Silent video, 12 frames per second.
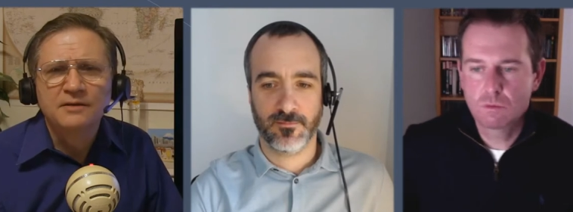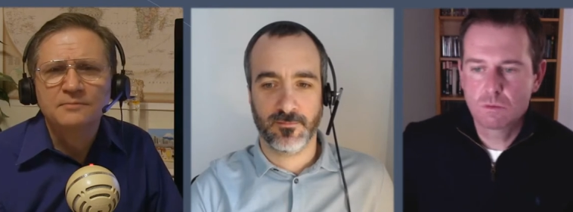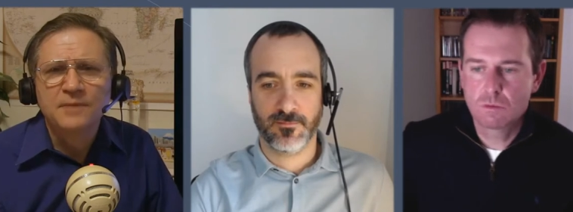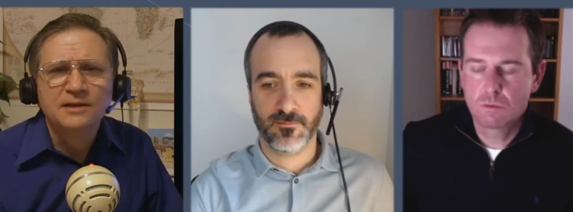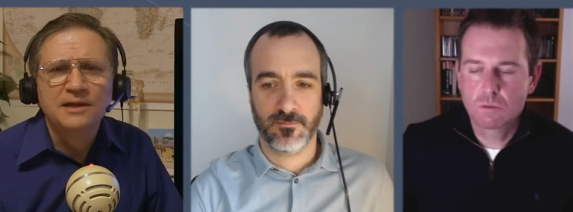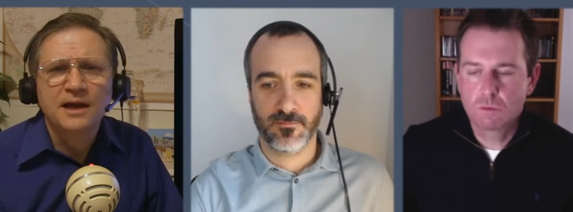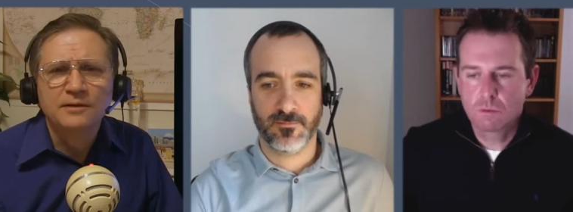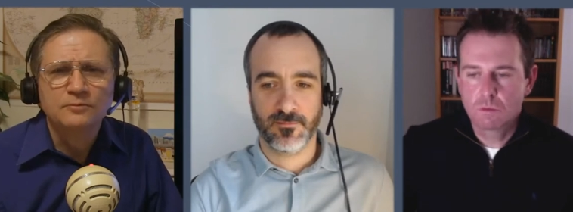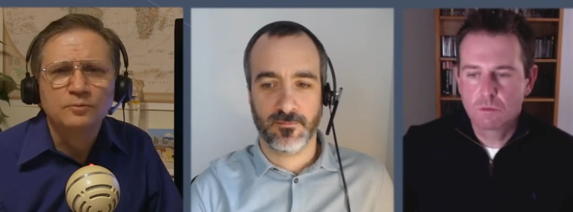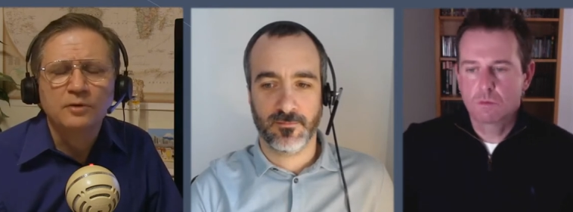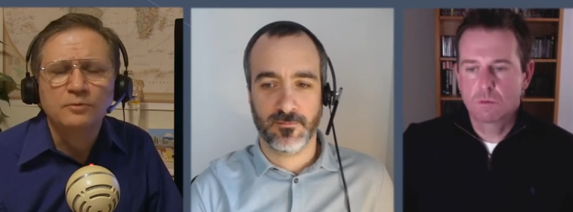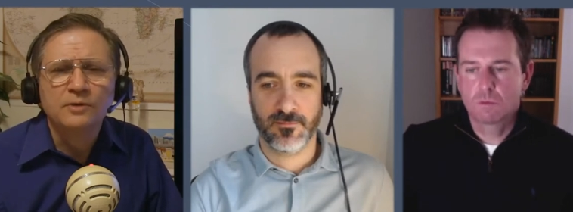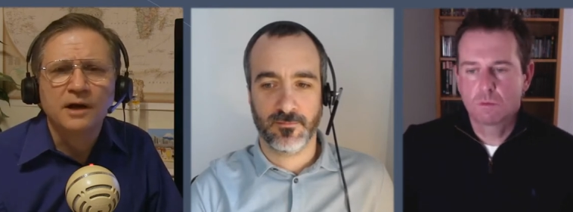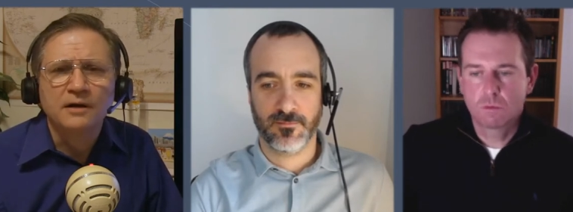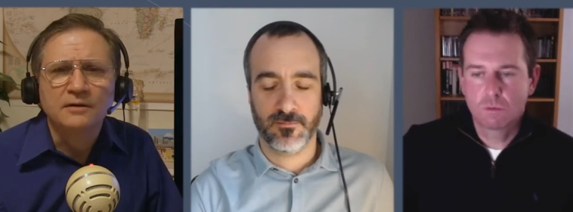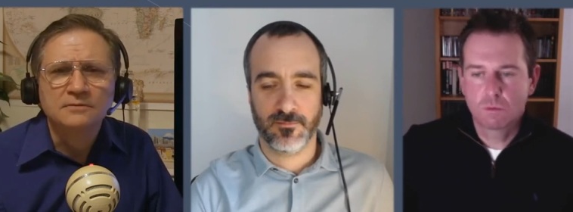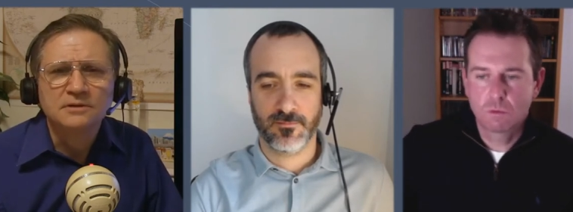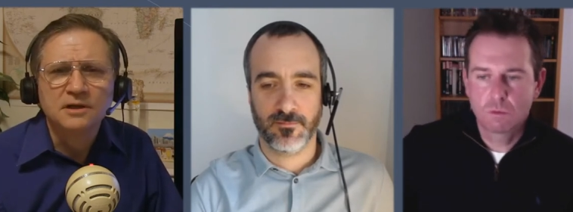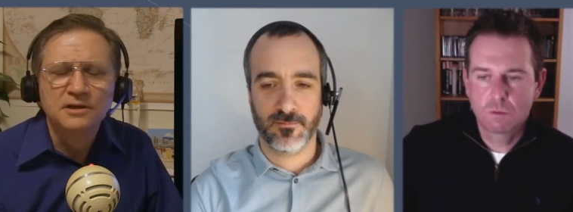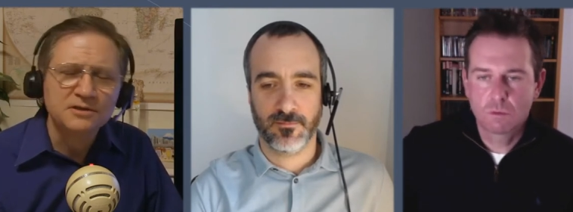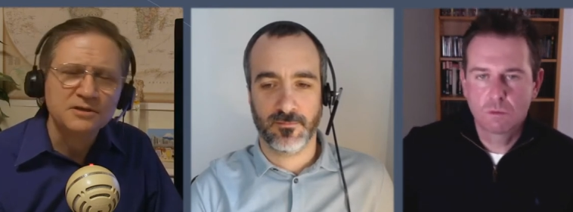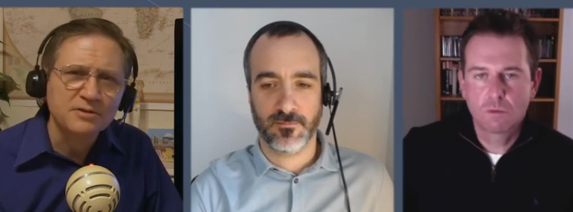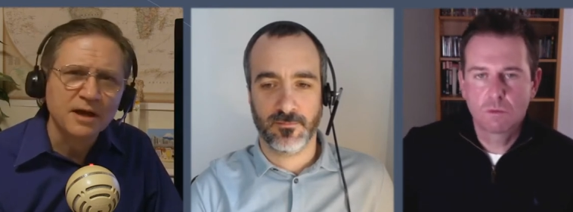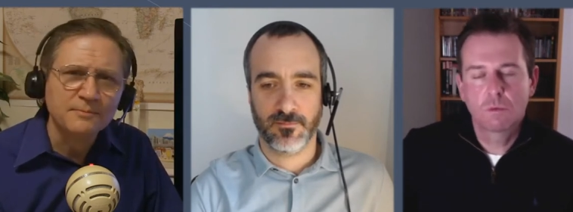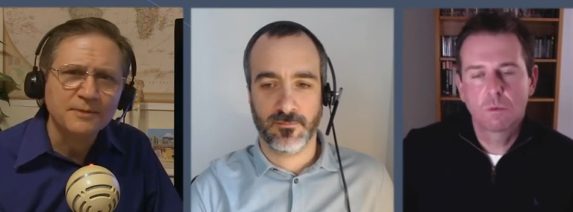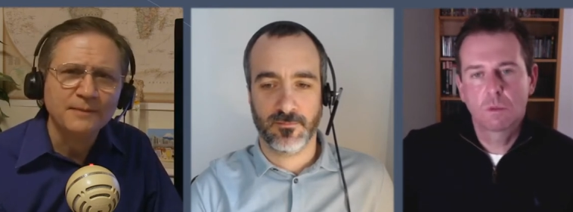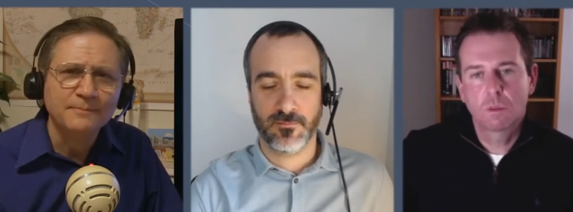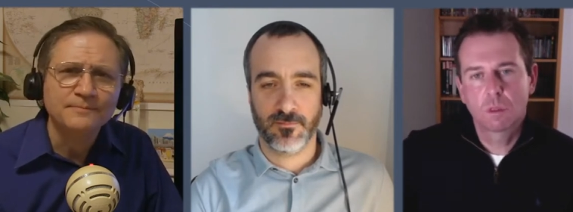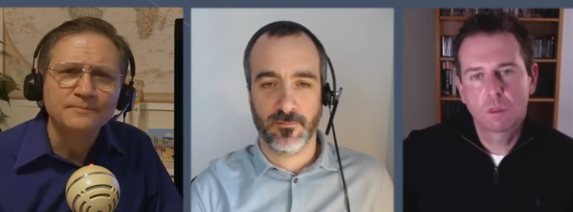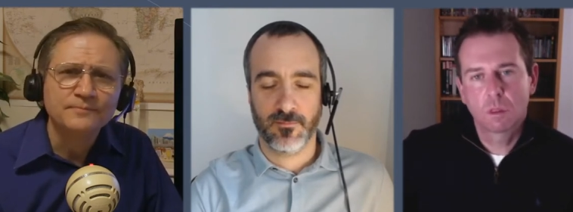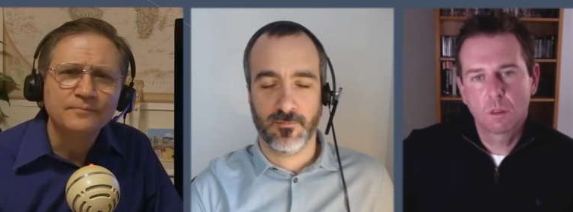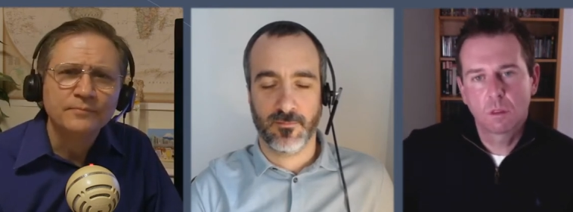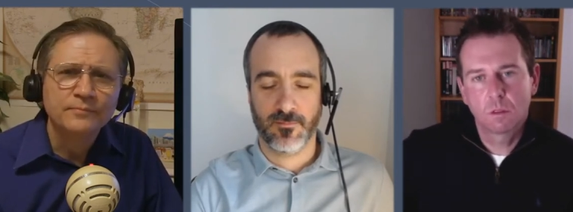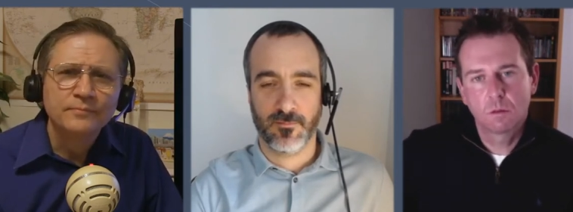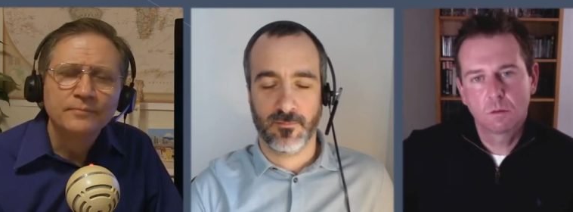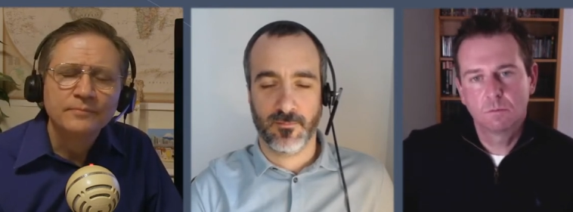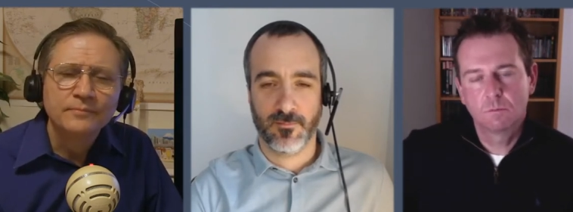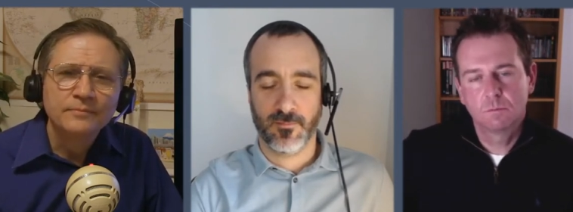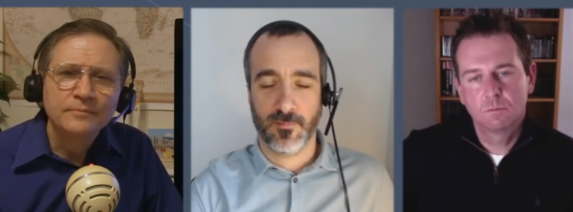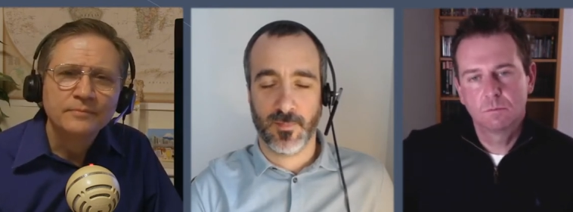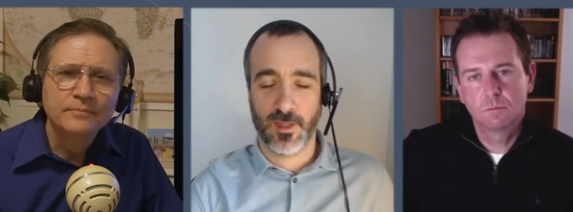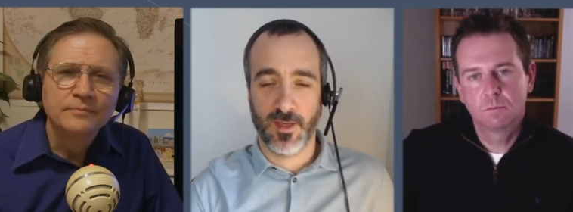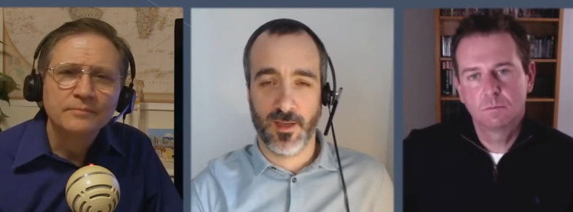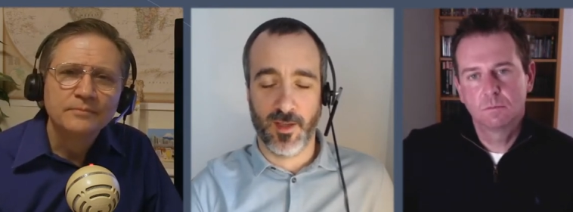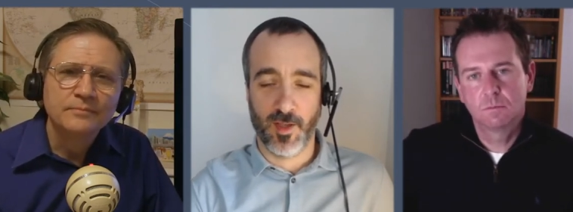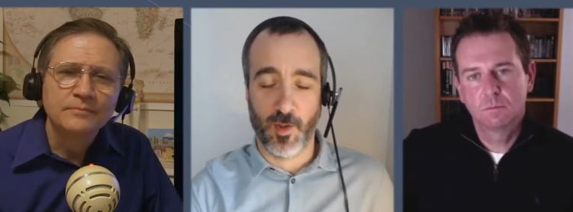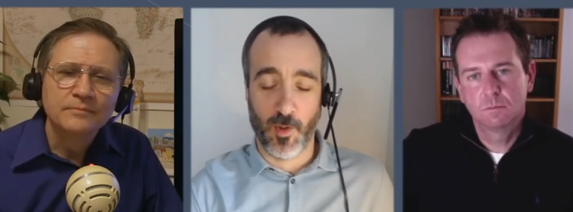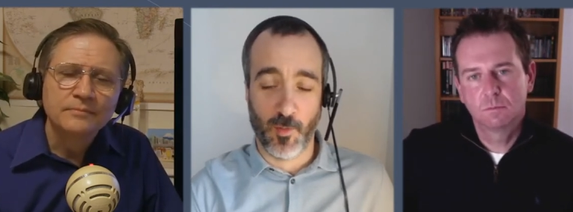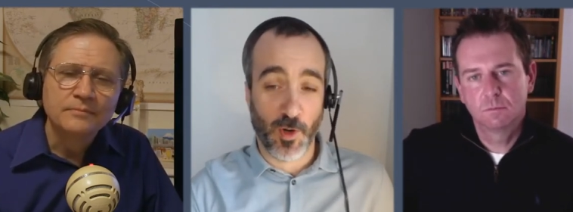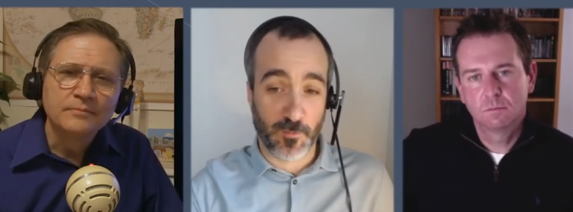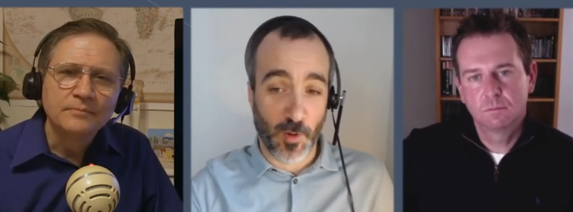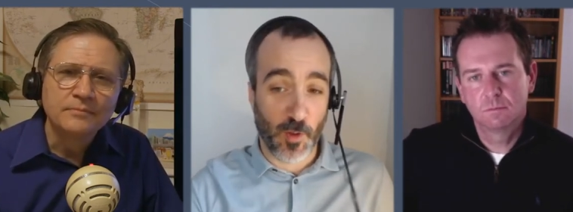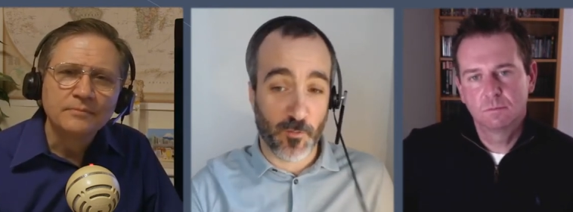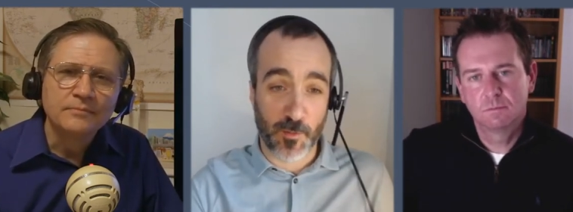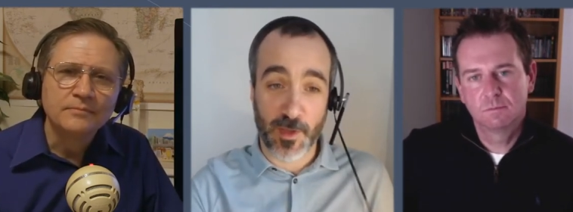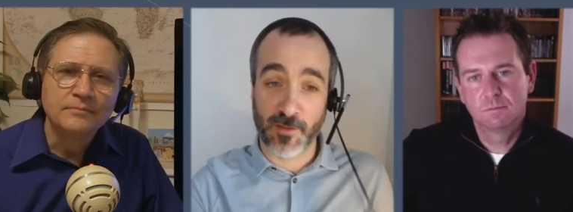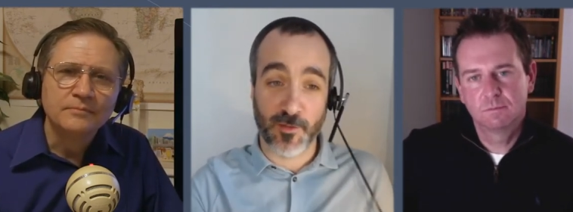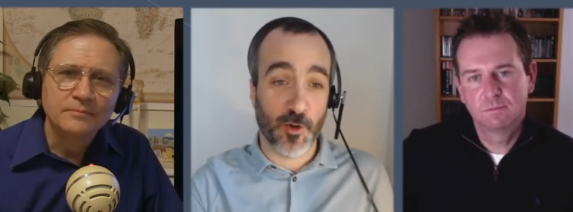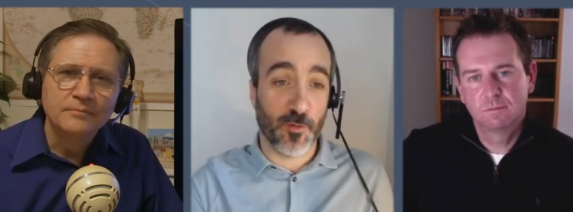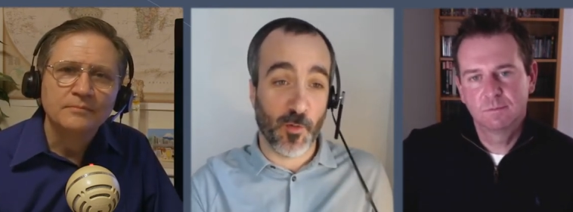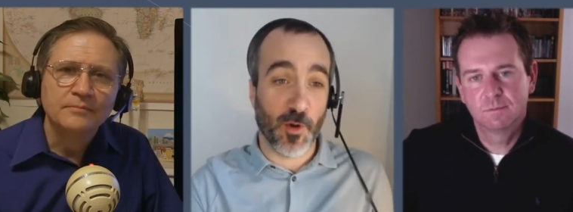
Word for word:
Speaker 1: make that work well. Can you describe that?
Speaker 2: Yeah, it worked well for me. I don't know if it'll work